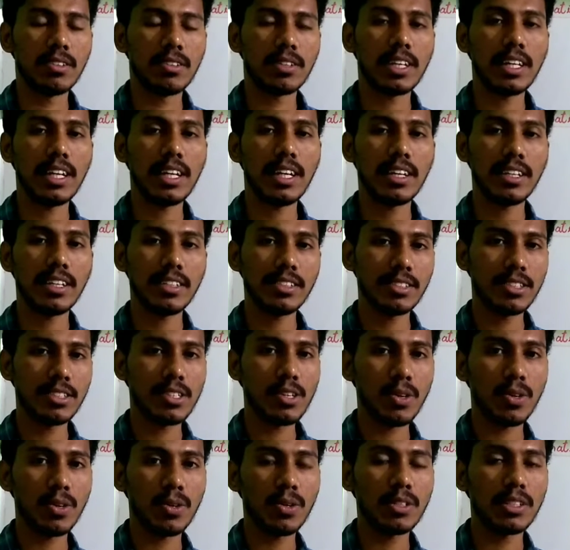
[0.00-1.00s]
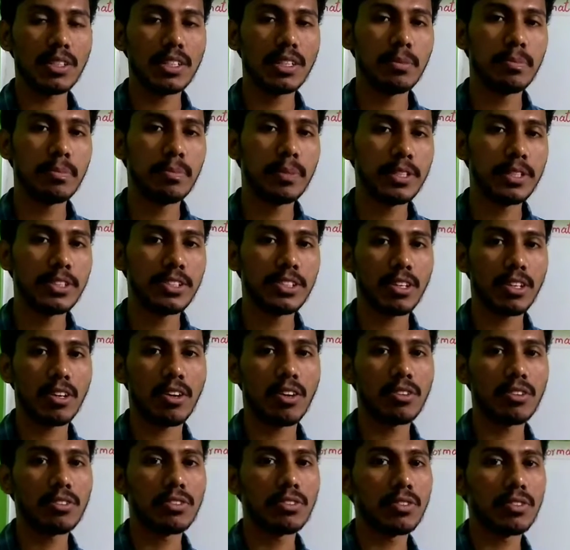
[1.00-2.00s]
Okay, let us draw the
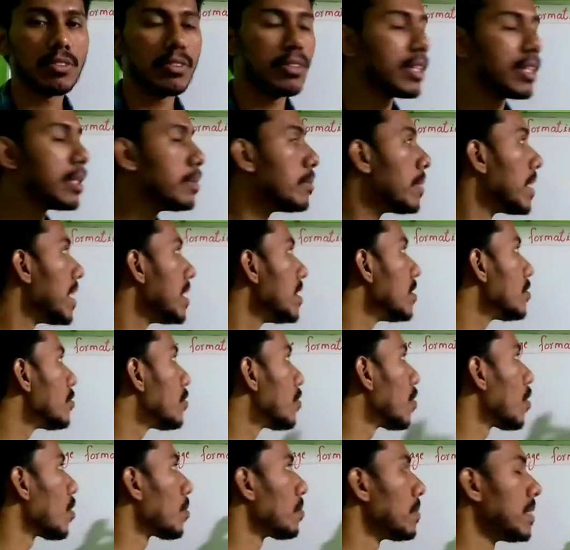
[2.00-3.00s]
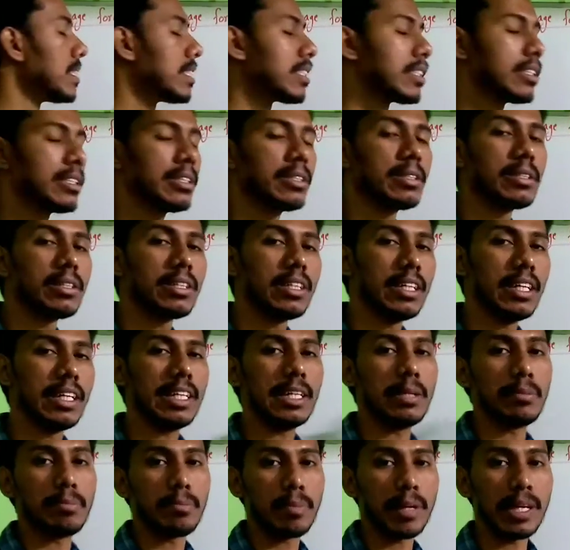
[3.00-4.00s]
picture of image formation
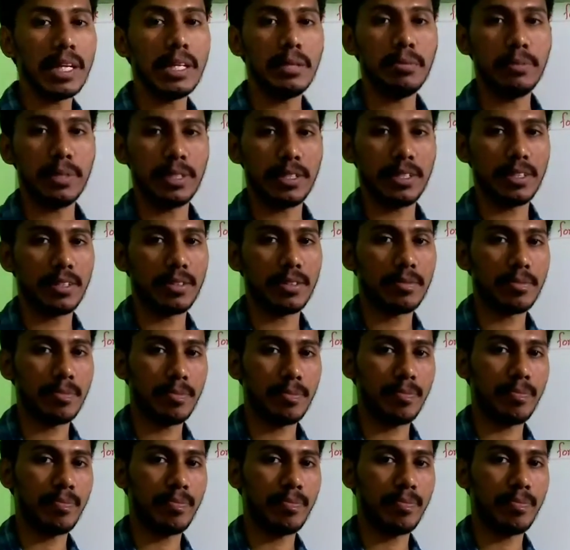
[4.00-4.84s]
in a plane mirror.